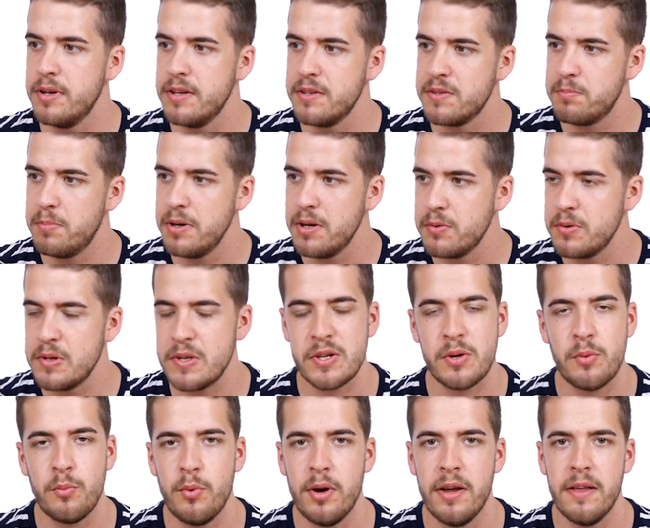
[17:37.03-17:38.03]
is built
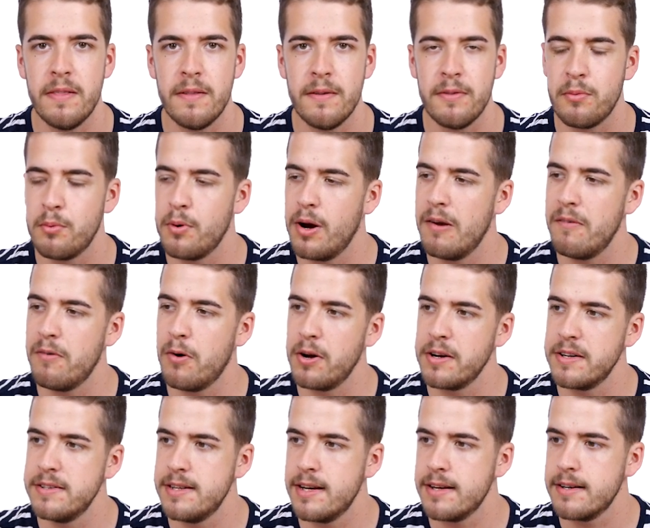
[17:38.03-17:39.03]
with Thrive
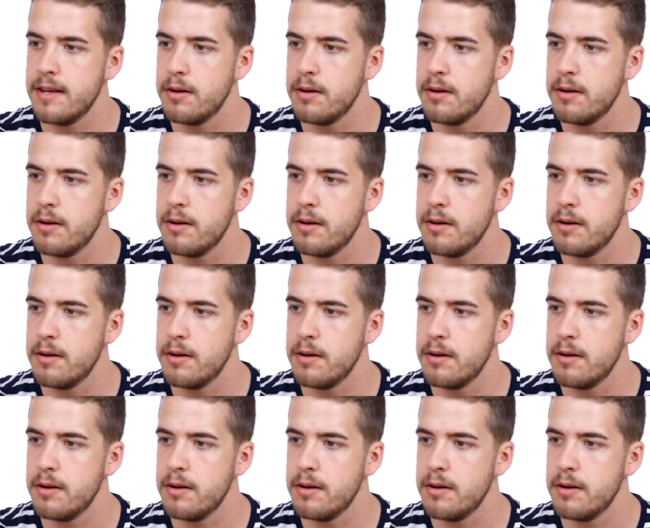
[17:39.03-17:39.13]
Architect.